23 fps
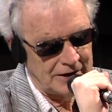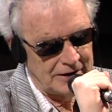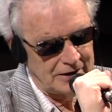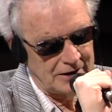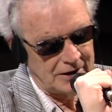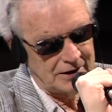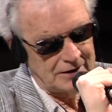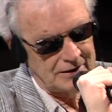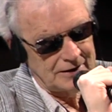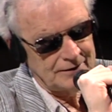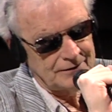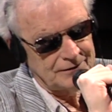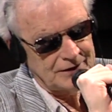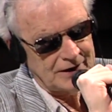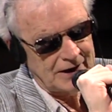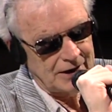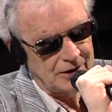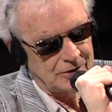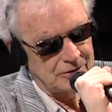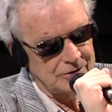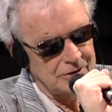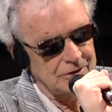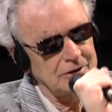and
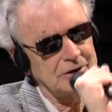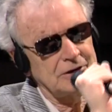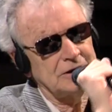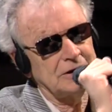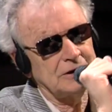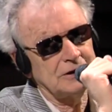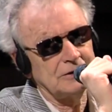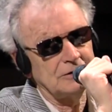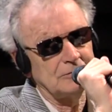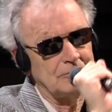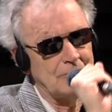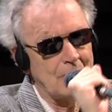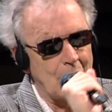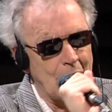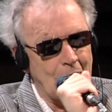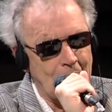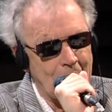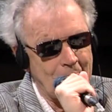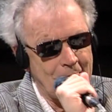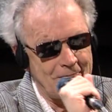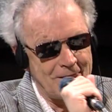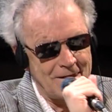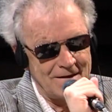obviously I left
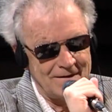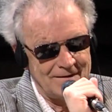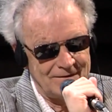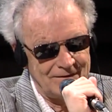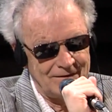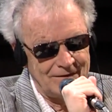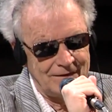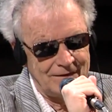out